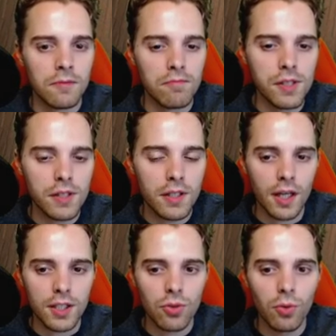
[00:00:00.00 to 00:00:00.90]

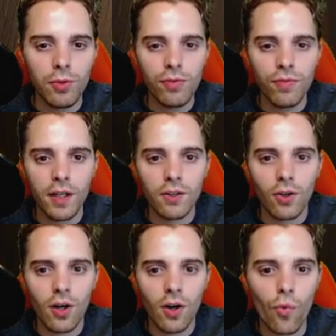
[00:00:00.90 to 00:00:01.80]
B-Catch. Will we find
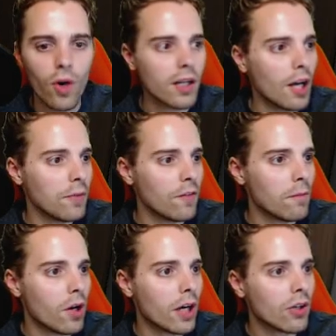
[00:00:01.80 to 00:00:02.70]
our uh, one copy of
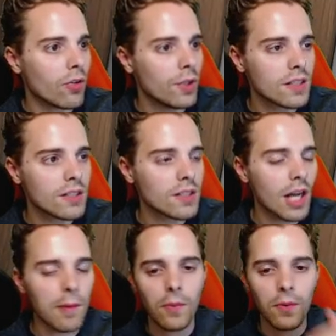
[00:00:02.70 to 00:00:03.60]
Marnie or Reset
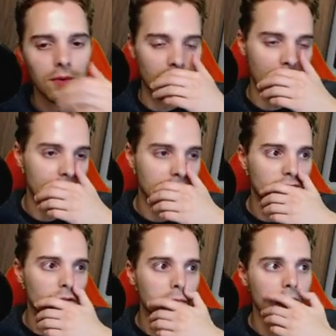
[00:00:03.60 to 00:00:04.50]
Stamp? that
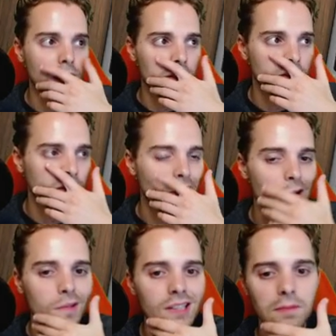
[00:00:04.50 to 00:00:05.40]
is to be
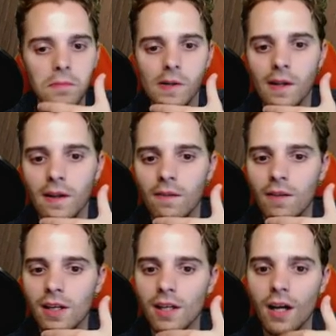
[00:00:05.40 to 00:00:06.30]
determined. But uh,
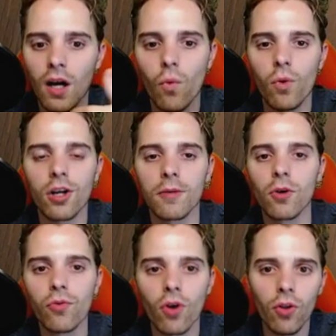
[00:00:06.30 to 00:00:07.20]
right now, we're gonna
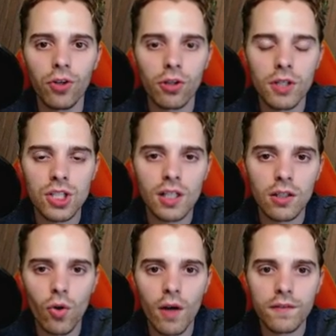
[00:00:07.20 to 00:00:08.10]
go for Alter Creation and
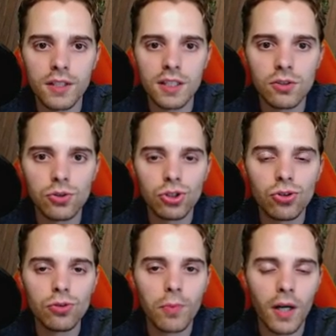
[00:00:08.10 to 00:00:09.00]
go after these two
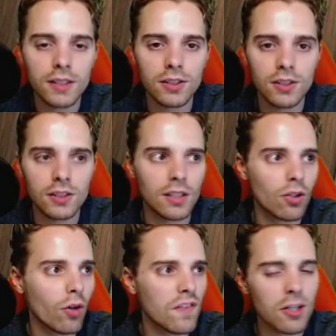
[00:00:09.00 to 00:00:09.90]
true prizers. I
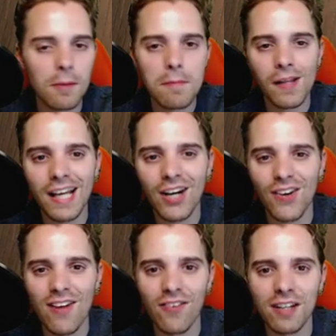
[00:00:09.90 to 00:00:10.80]
don't know if he's gonna be playing
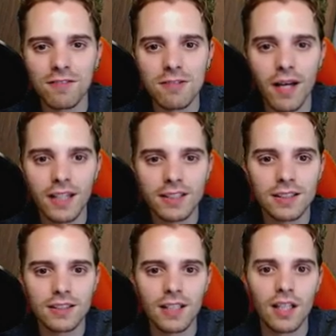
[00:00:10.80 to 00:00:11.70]
Cramorant
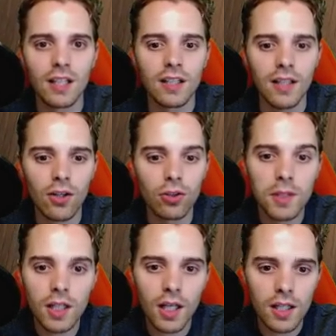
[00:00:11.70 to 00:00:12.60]
VMAX. That could
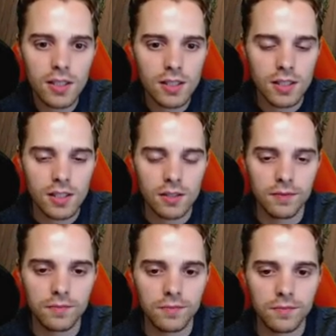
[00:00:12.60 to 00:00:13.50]
be the case.
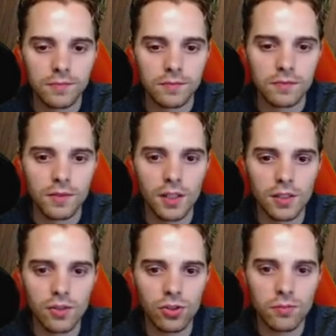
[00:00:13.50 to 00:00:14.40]

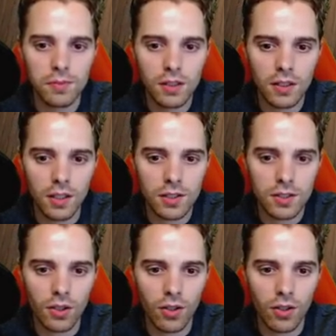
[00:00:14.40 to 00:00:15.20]
It could be the case.